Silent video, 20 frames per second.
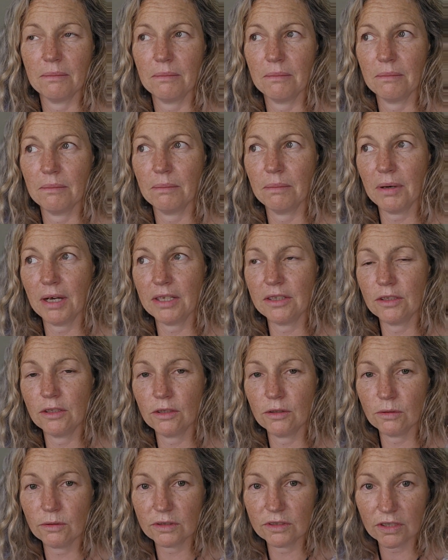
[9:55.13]
But you
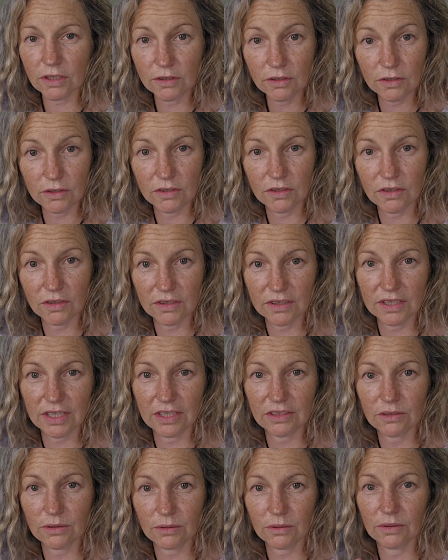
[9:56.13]
can also use your
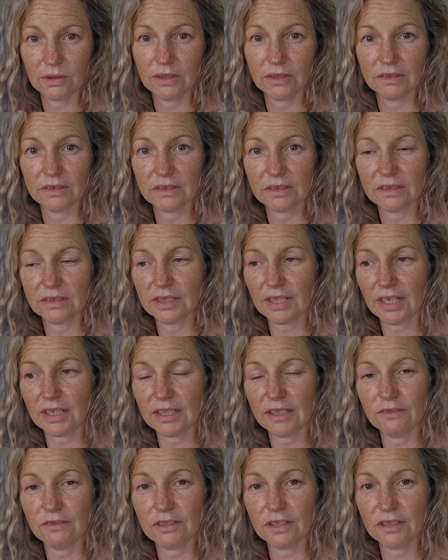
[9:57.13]
essential oils because that
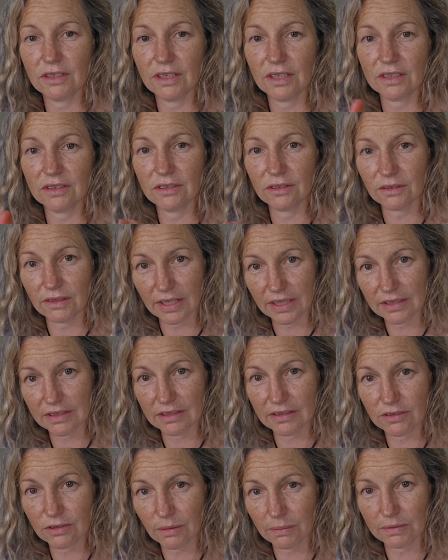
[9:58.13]
gives you their
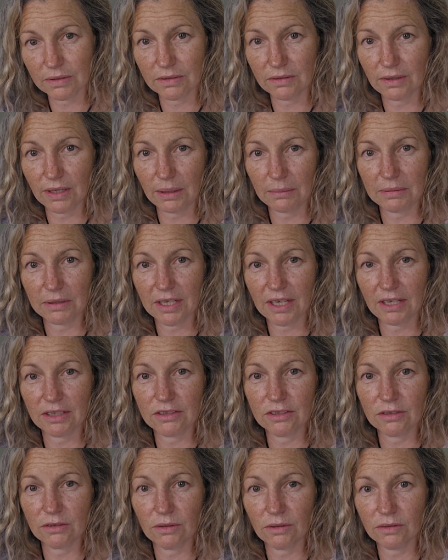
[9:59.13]
direct topical
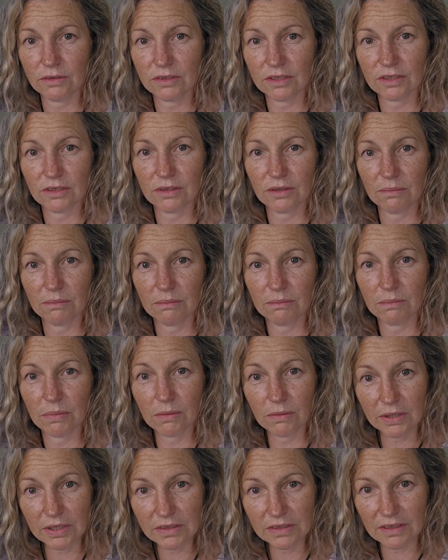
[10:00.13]
application onto the
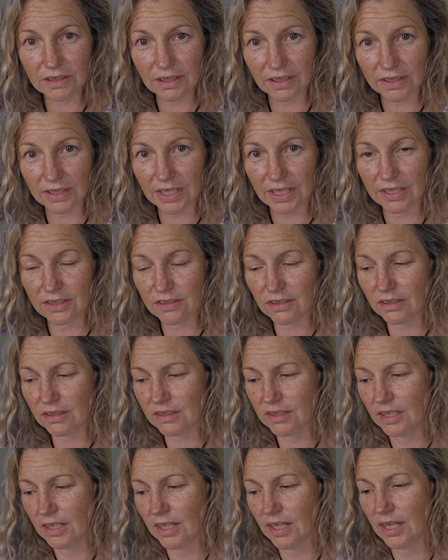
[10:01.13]
point and location.
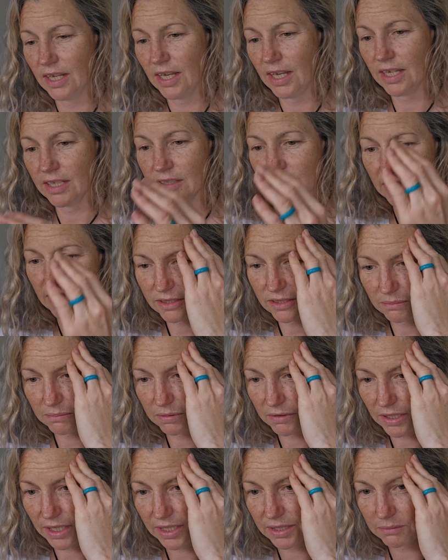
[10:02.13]
And
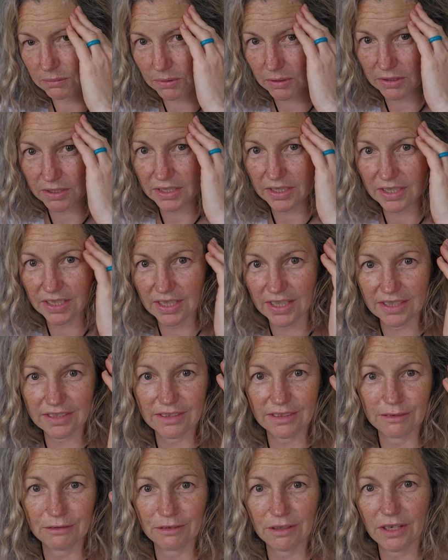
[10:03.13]
brain-body
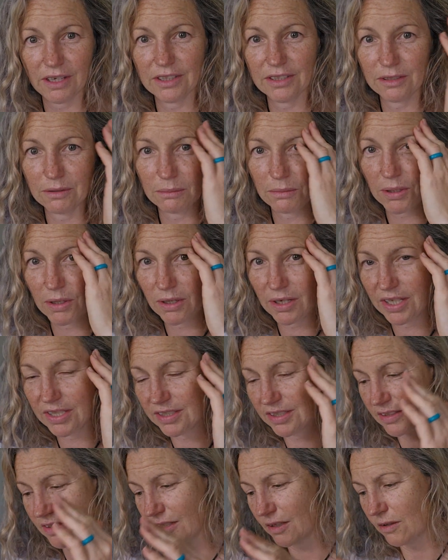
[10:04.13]
connection, right? Your mind
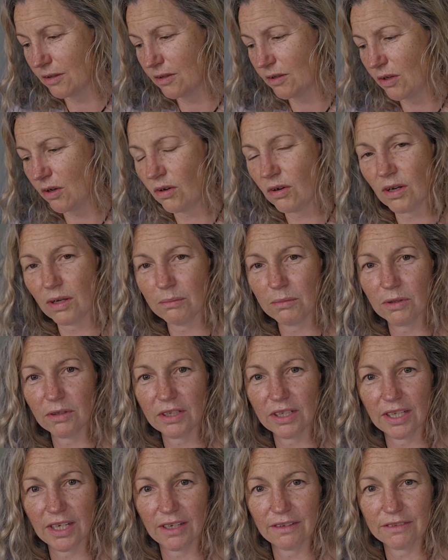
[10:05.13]
is going, oh, I'm
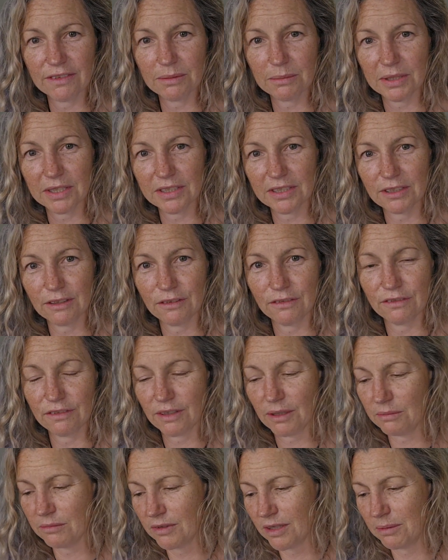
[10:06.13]
looking after myself.
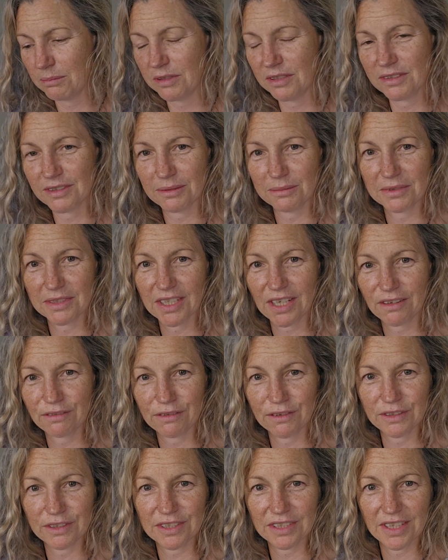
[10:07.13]
I'm rubbing some stuff
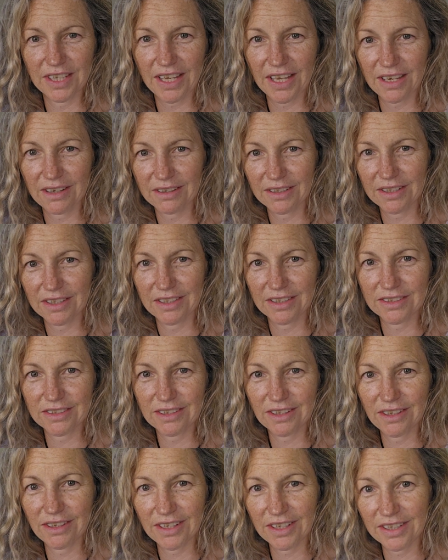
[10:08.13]
onto the area that's
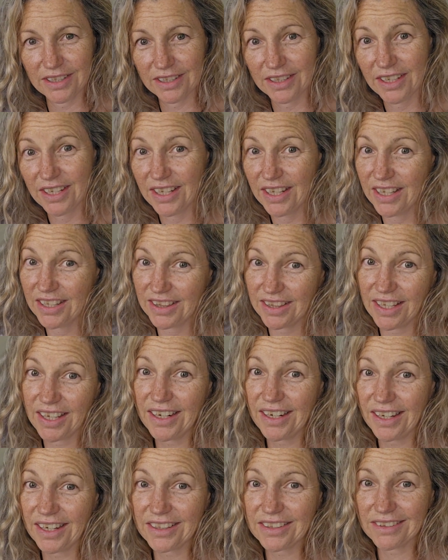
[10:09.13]
hurting. That
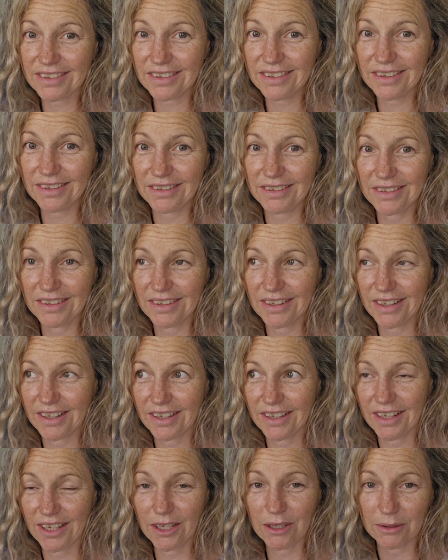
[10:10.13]
actually
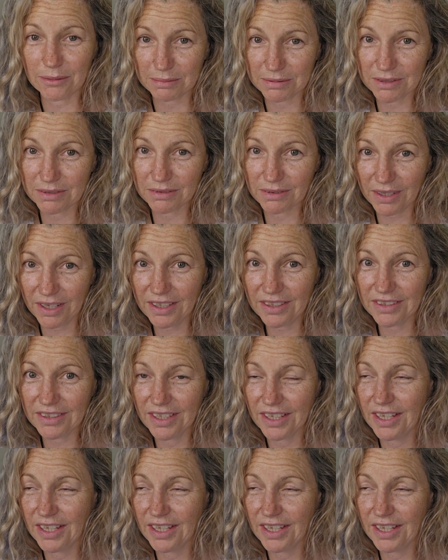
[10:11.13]
helps, right?